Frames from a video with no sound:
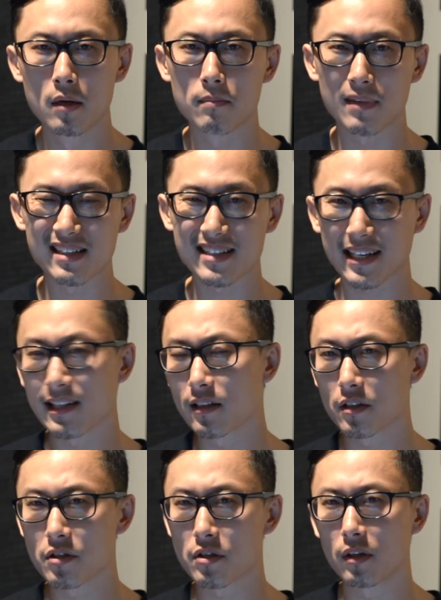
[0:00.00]
My second
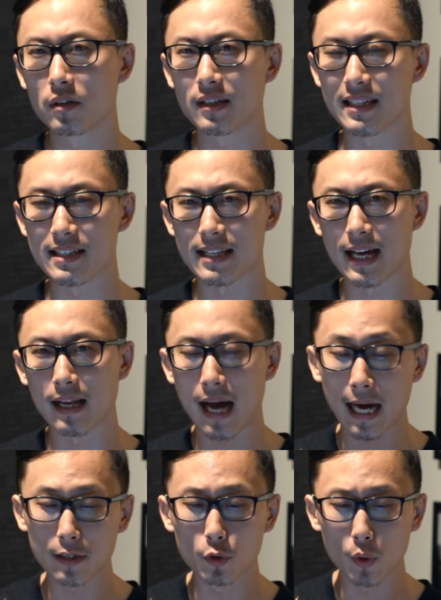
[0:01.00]
concern is that
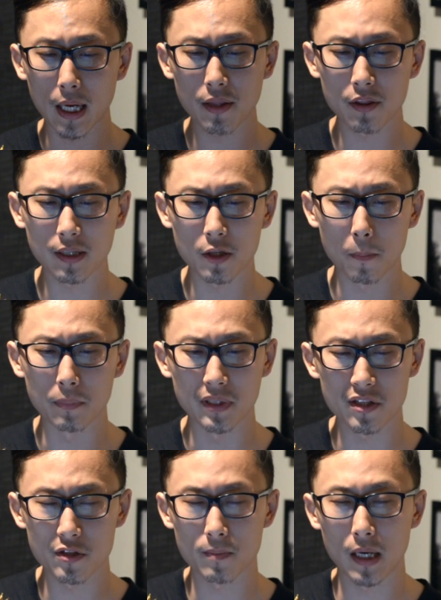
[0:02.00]
I do not think their
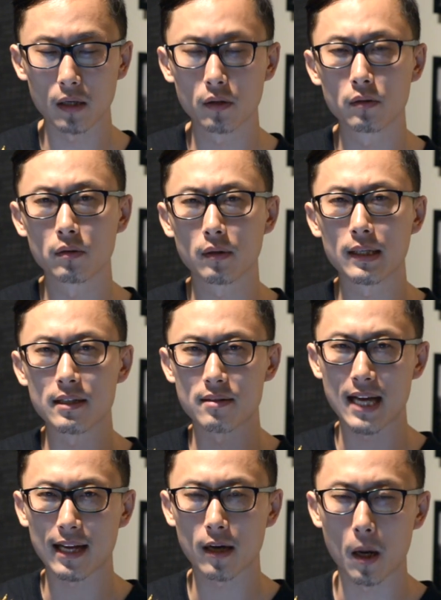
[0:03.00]
business model is
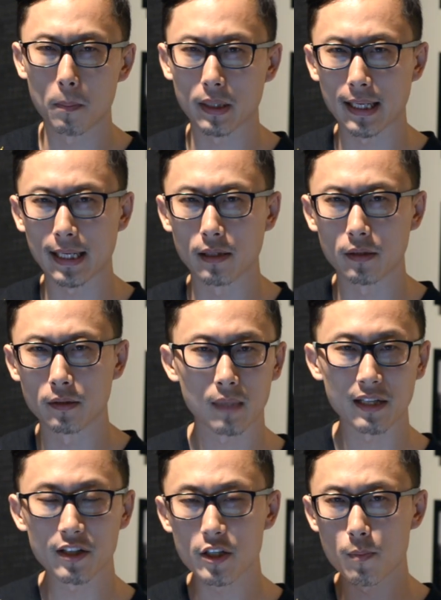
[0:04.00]
that complicated.
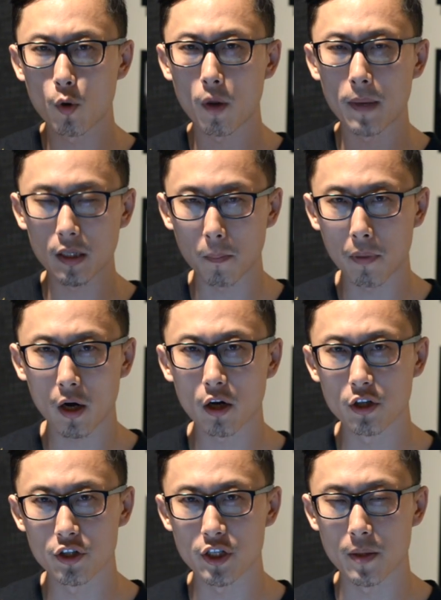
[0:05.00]
I think it's more about the
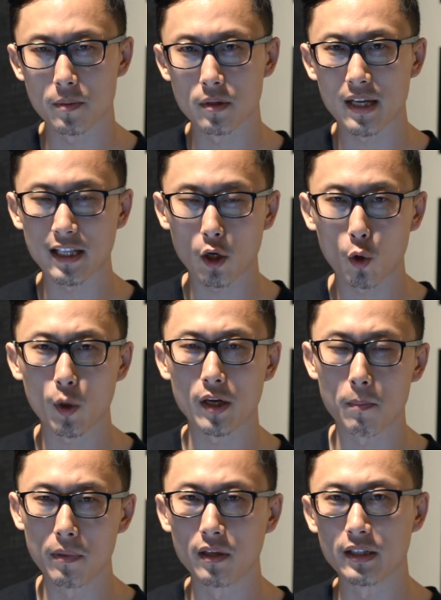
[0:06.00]
partnerships and the
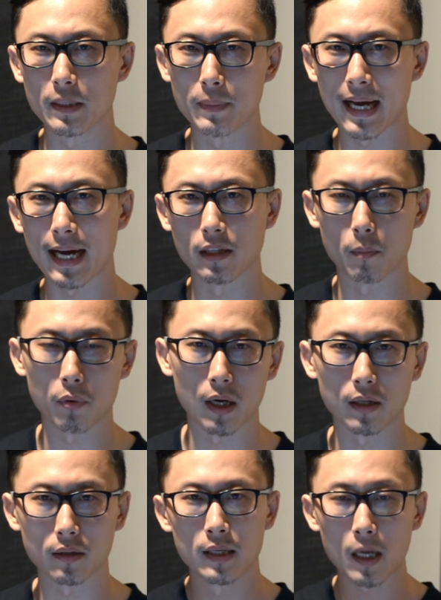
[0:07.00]
credibility behind the
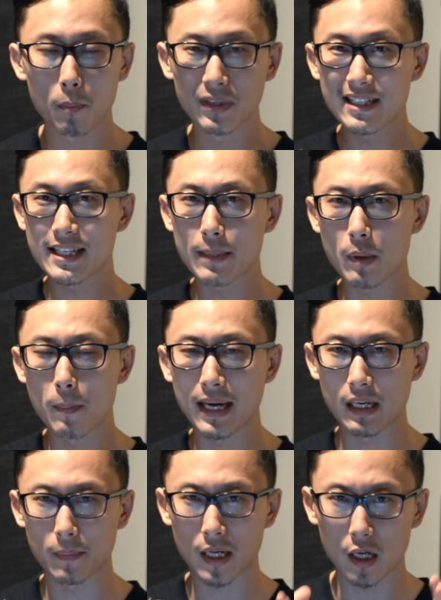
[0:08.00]
product. Now, please keep in
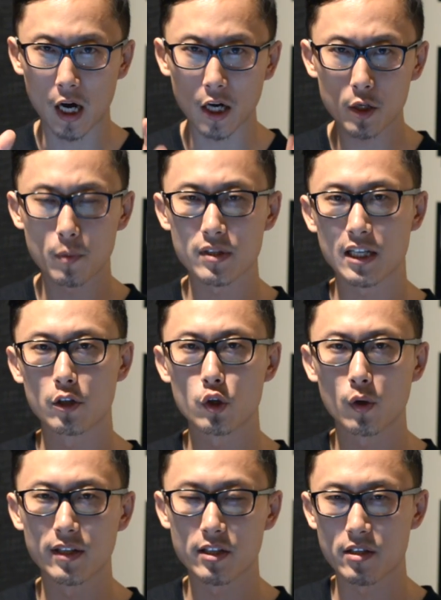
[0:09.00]
mind, I'm not one hundred percent
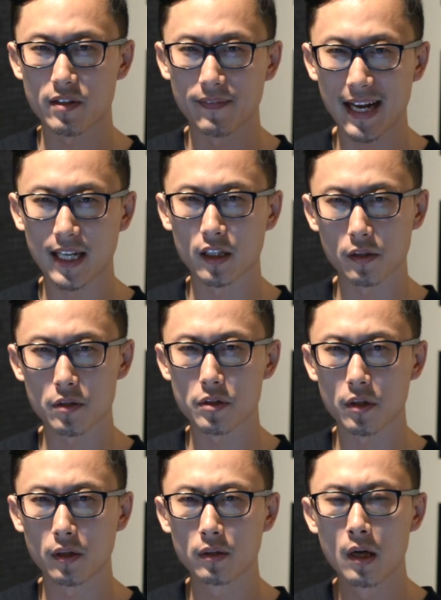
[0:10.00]
sure this is a valid
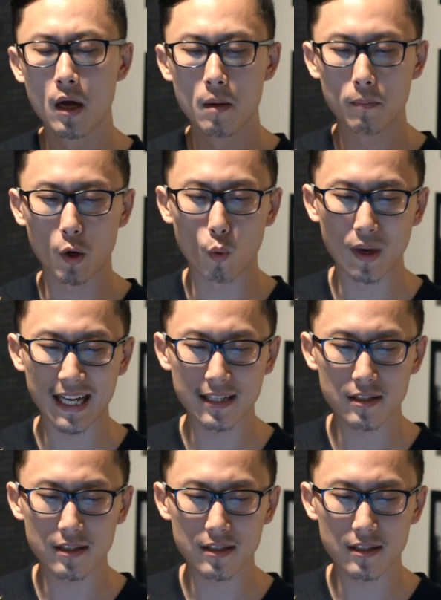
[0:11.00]
concern, But when I